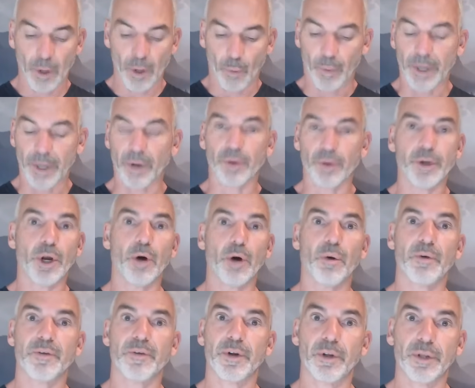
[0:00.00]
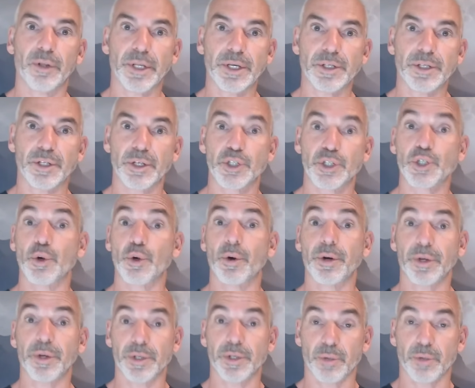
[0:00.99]
We don't know if it'll lead to
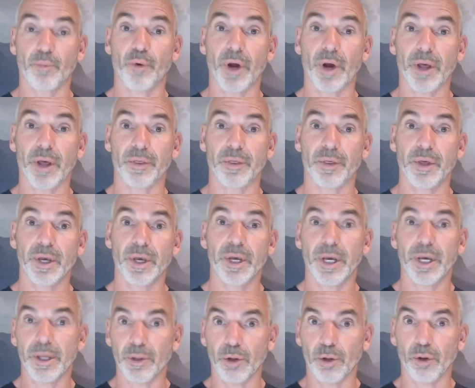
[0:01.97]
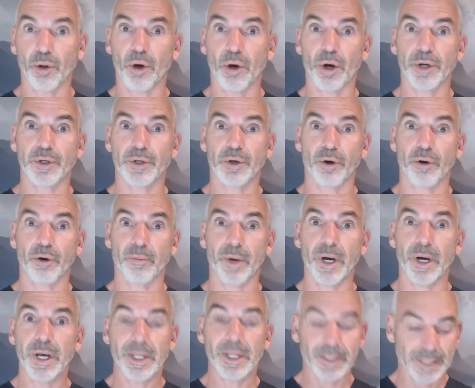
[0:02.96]
shortness of breath in the long term,
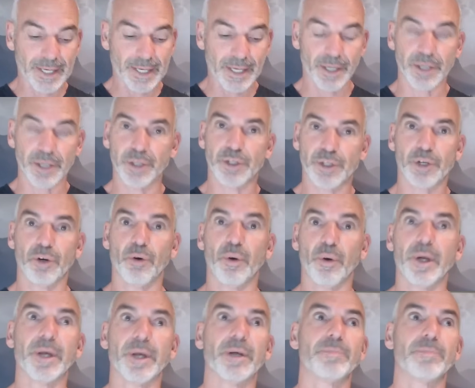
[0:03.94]
lead to